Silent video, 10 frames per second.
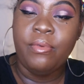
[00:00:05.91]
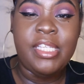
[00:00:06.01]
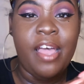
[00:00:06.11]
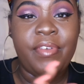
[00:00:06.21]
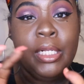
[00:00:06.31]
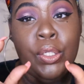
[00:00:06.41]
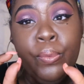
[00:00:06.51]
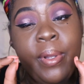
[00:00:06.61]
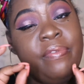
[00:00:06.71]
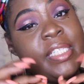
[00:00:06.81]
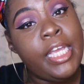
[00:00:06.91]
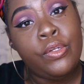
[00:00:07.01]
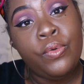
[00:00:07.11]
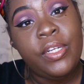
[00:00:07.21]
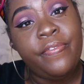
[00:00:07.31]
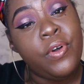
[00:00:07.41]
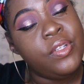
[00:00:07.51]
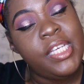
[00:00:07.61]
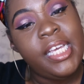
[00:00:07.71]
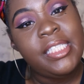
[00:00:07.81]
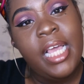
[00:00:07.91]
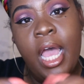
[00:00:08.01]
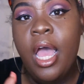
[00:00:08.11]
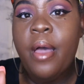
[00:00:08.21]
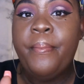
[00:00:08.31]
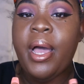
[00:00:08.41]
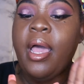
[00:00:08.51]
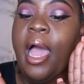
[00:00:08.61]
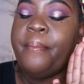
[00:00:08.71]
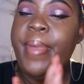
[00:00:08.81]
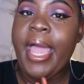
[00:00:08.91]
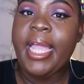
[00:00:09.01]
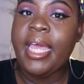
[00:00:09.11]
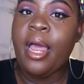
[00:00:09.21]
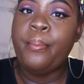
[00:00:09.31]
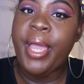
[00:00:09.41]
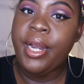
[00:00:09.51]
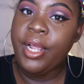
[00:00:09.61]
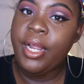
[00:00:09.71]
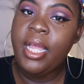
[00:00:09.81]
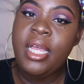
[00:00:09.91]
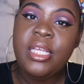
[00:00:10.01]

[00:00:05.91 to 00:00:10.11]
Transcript: I was having a little bit of technical difficulties, but I'm back and I'm better.